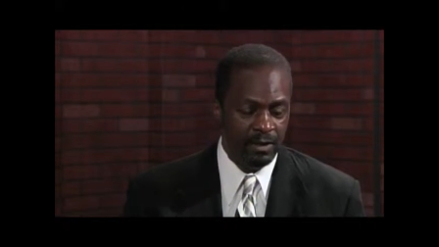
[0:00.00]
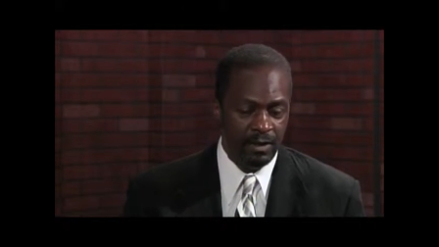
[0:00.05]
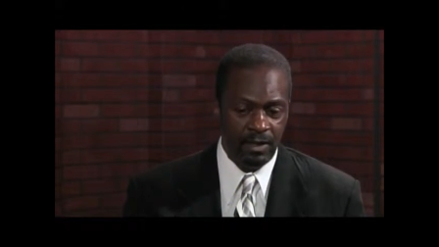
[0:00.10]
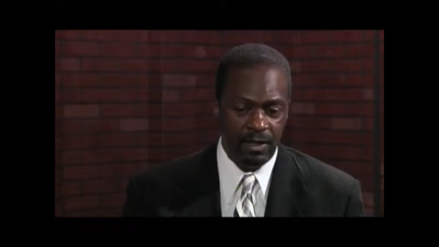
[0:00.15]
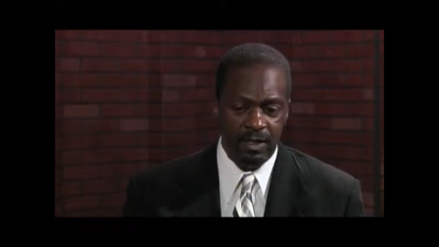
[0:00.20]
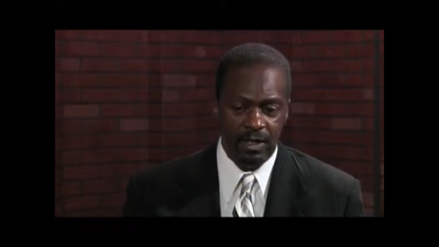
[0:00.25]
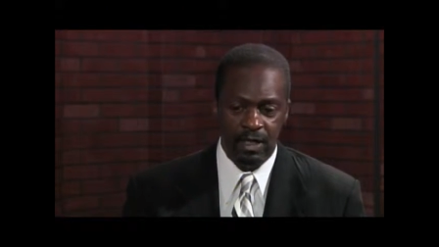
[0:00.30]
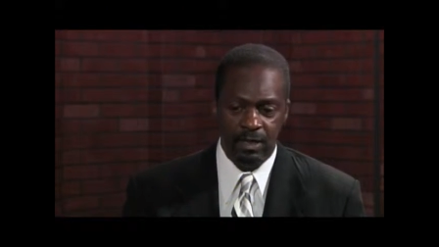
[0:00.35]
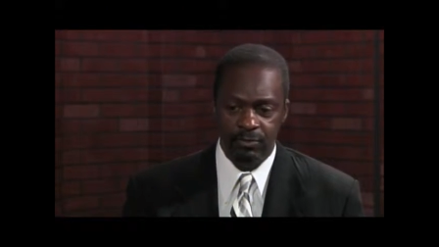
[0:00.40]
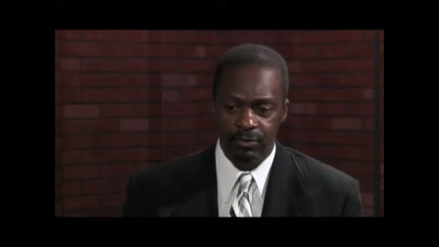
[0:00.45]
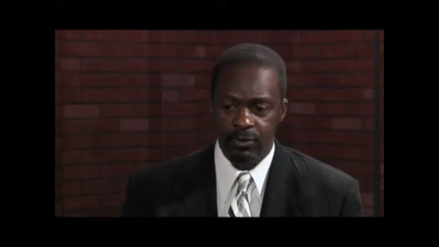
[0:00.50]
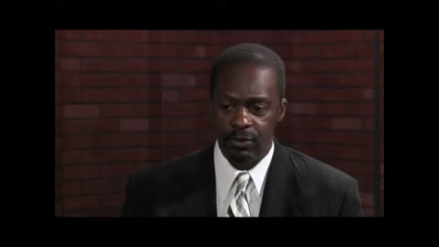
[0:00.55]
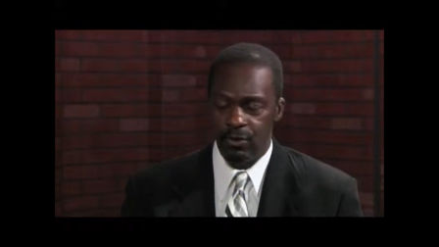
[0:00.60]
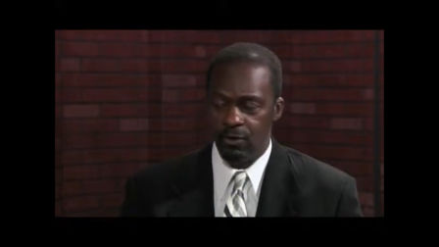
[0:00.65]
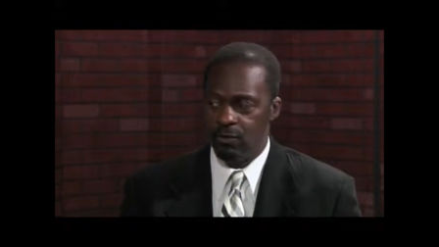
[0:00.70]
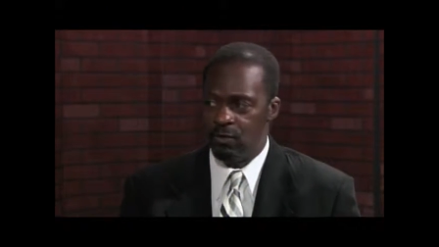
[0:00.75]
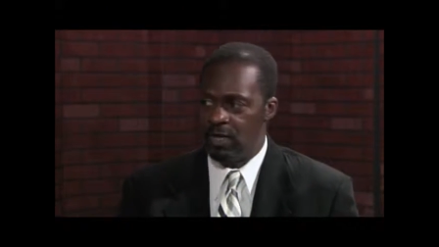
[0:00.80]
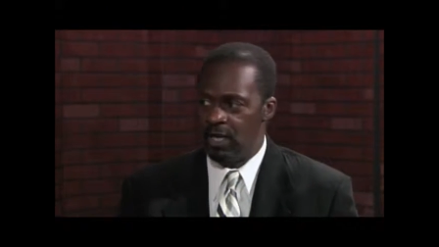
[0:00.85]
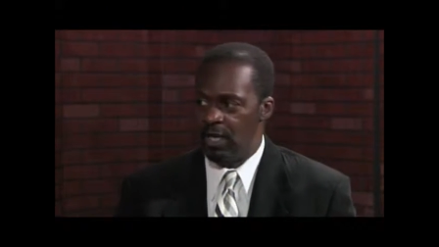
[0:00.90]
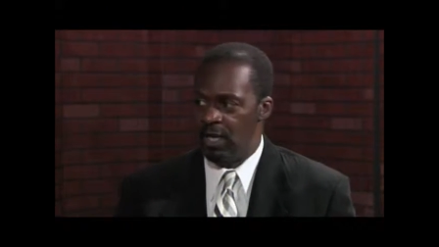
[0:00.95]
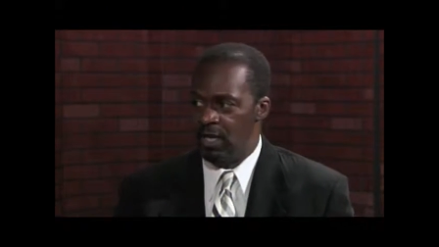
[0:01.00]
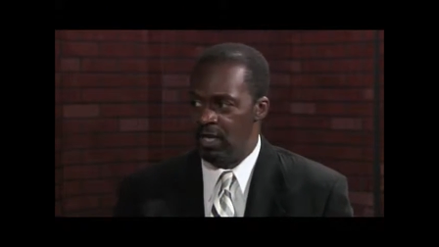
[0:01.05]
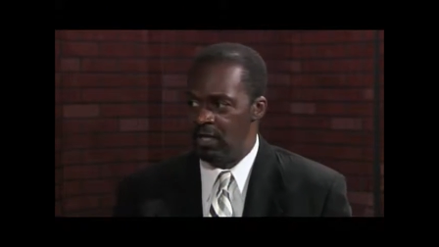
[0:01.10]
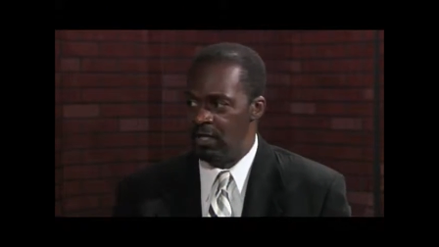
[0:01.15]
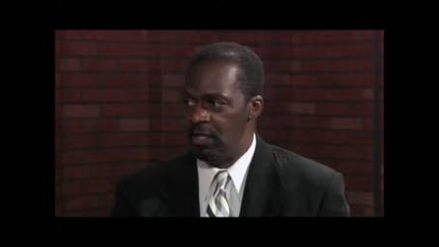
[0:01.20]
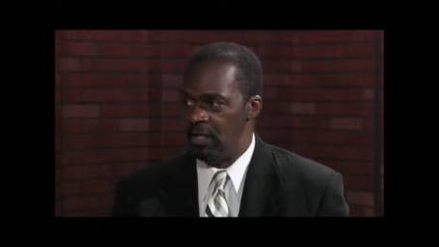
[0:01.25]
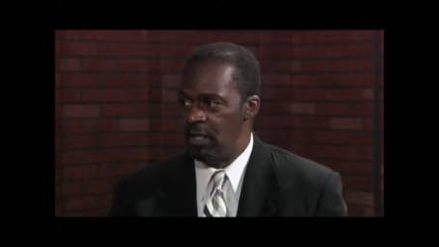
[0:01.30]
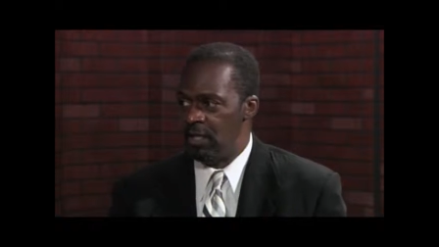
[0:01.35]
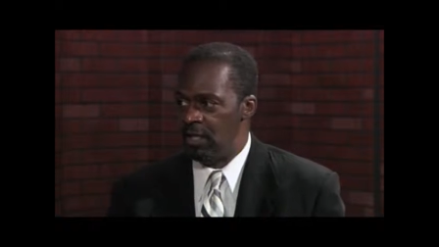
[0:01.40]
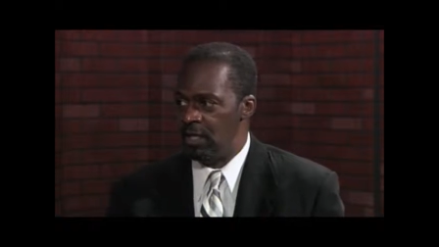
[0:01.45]
and they put cocaine
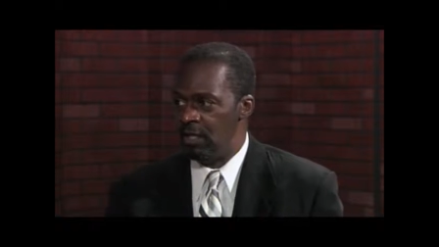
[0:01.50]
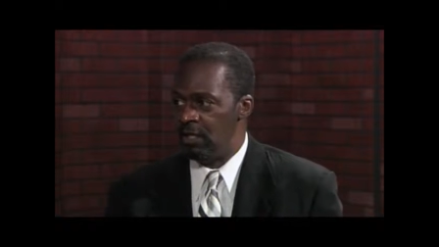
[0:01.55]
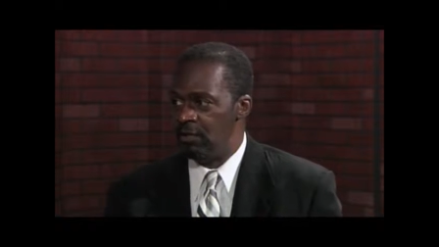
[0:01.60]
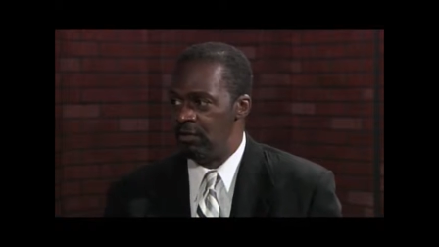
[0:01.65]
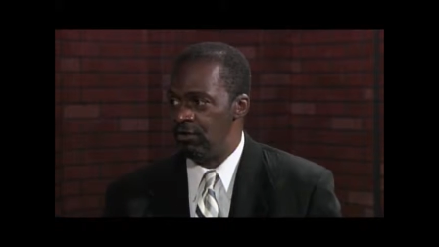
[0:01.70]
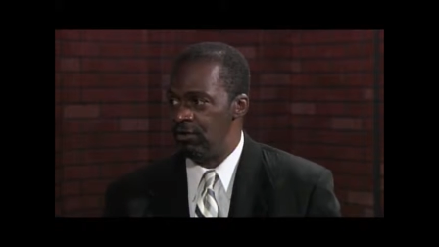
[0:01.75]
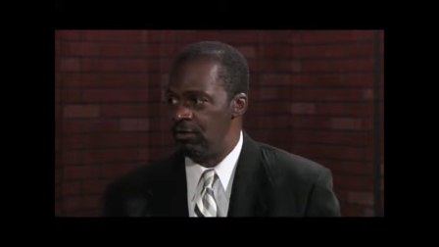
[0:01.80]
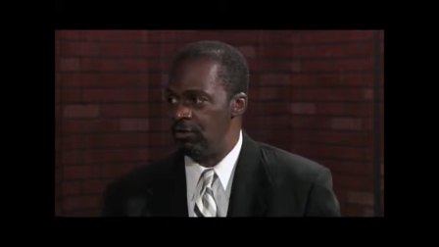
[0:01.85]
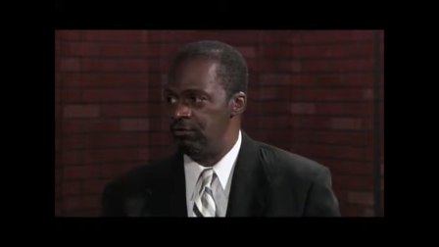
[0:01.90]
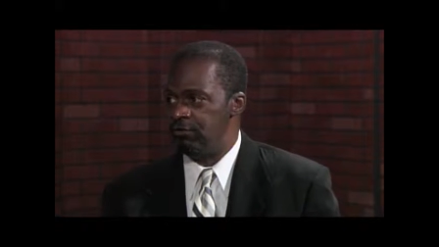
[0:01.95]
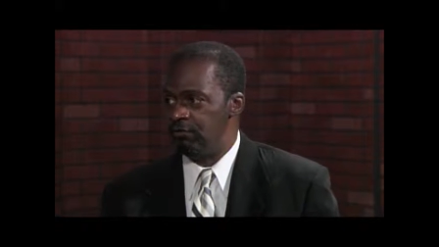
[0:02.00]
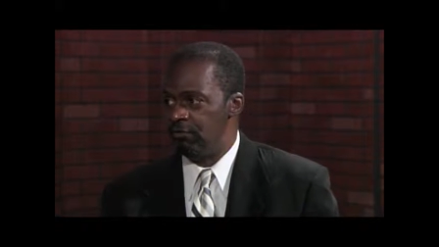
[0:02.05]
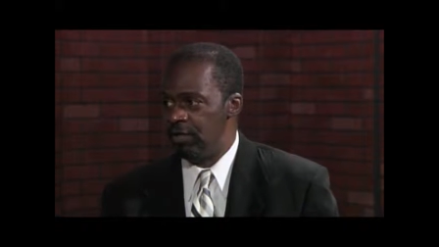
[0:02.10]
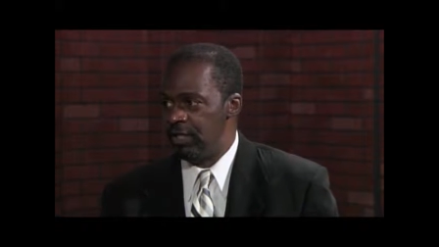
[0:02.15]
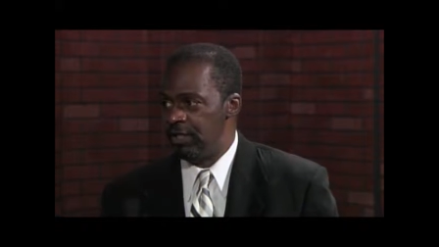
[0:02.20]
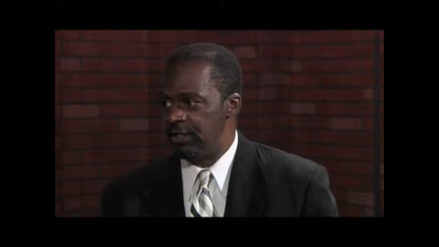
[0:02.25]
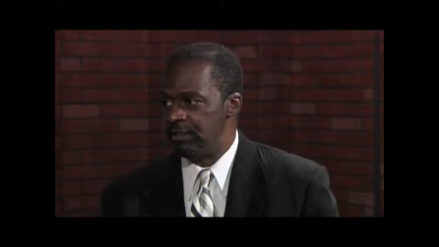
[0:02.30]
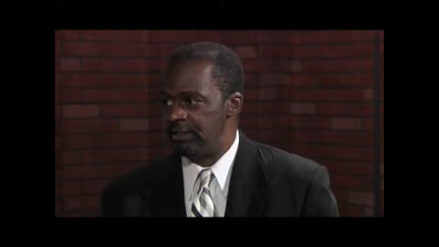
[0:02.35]
in your drinks,